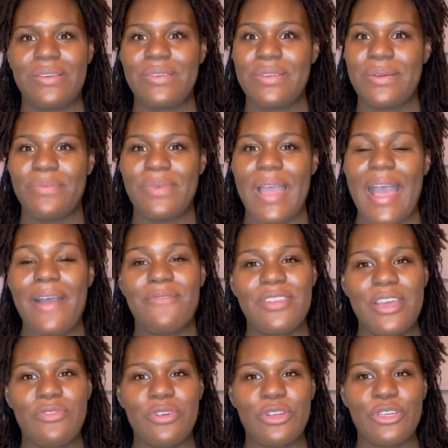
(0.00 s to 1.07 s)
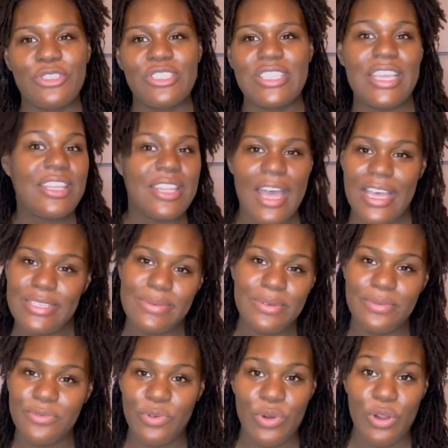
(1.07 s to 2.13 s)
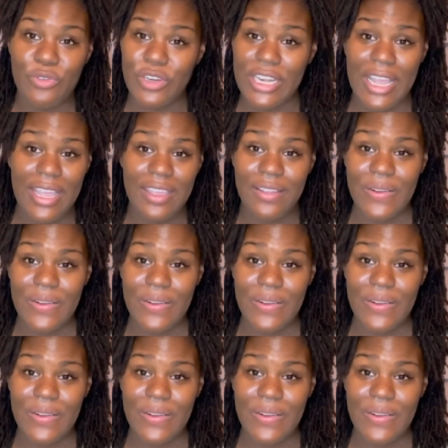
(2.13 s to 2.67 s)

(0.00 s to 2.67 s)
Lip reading: You know, I've never stayed in the hospital for overnight or